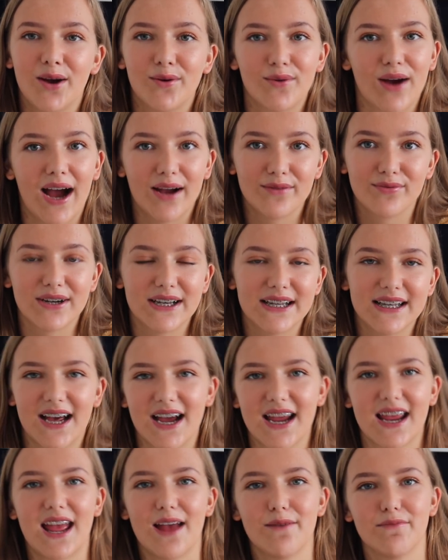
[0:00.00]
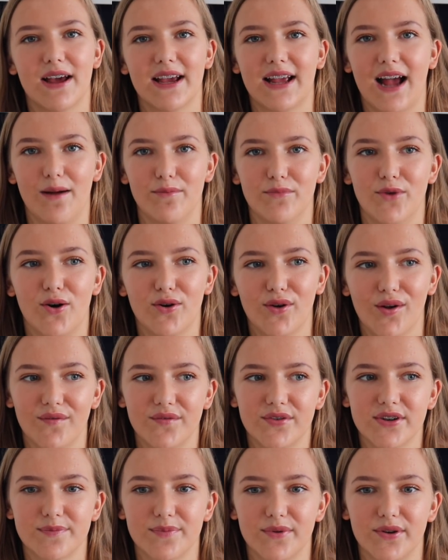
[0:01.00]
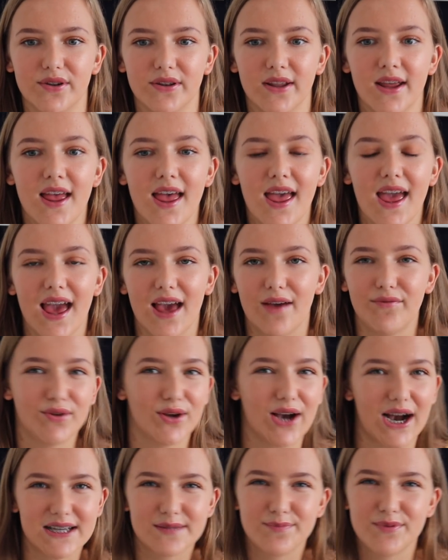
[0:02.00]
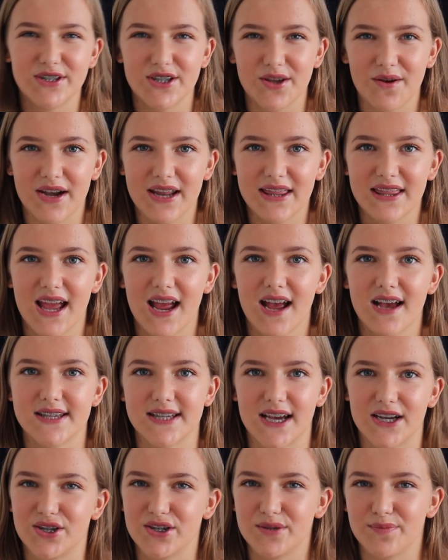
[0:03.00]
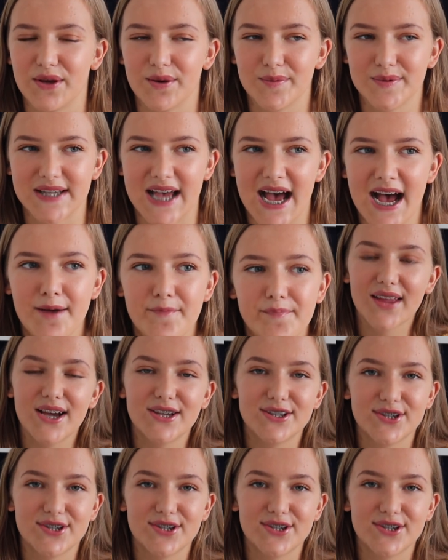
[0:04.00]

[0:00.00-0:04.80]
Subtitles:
I really like him, like I'm not comfortable if you guys pursue anything because I'd just be upset.